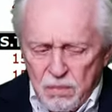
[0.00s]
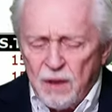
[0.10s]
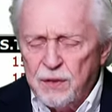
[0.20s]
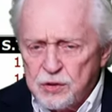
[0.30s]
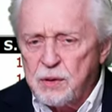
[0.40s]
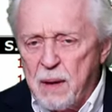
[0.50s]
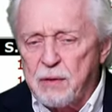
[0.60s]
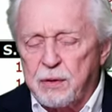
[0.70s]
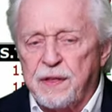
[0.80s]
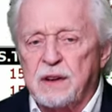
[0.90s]
There's some
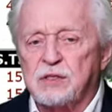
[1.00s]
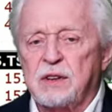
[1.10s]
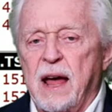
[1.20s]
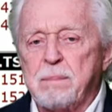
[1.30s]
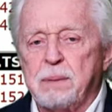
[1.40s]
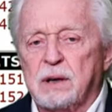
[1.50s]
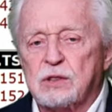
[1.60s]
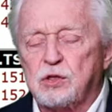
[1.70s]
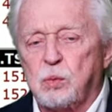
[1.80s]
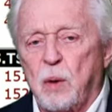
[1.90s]
other things in that bill
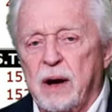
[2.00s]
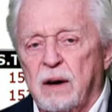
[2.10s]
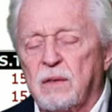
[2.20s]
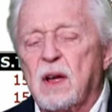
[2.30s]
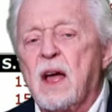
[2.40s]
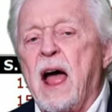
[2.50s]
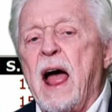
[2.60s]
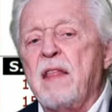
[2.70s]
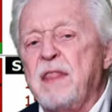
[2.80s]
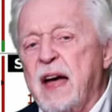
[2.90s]
as well.
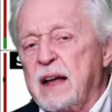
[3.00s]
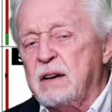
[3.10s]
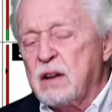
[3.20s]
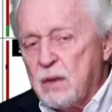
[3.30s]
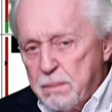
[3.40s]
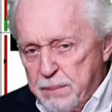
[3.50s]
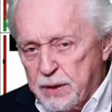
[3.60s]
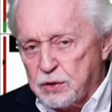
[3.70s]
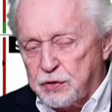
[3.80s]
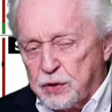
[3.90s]
And then
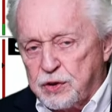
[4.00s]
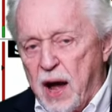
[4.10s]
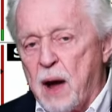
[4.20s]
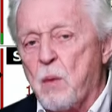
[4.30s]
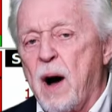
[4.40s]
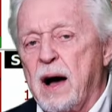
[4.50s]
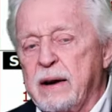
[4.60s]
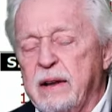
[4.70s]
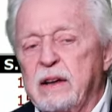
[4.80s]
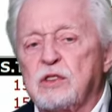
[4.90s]
bills for
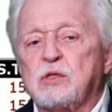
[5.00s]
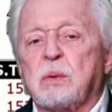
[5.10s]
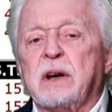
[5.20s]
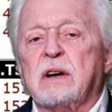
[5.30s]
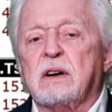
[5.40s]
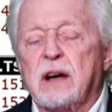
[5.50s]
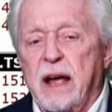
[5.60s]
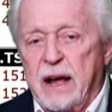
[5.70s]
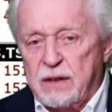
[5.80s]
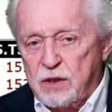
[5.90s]
Taiwan, Israel,
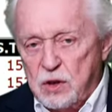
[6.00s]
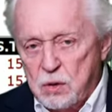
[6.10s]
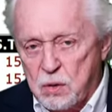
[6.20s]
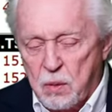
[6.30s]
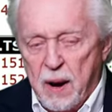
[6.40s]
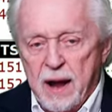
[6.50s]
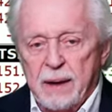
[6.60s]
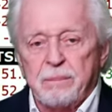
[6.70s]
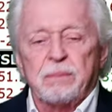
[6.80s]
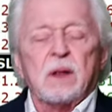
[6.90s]
and the Ukraine.